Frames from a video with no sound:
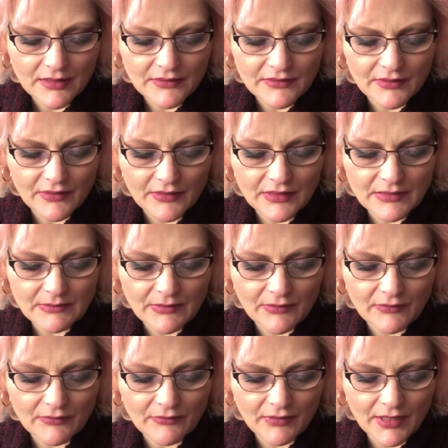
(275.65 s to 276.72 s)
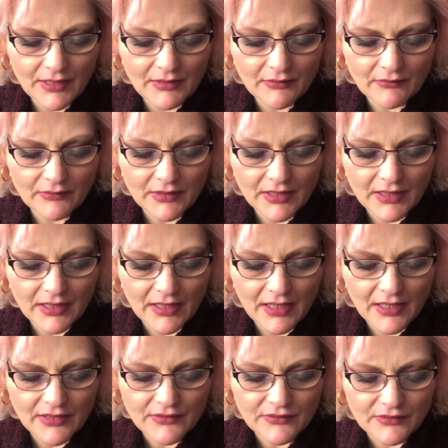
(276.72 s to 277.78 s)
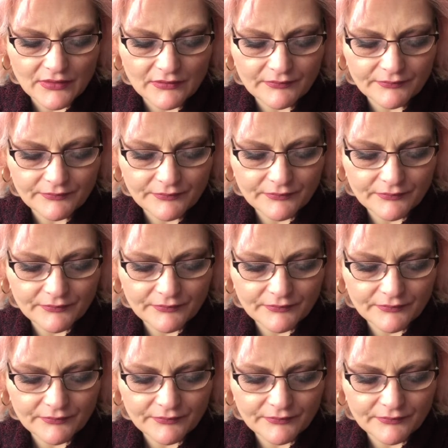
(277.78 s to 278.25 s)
so you can smell great on any occasion.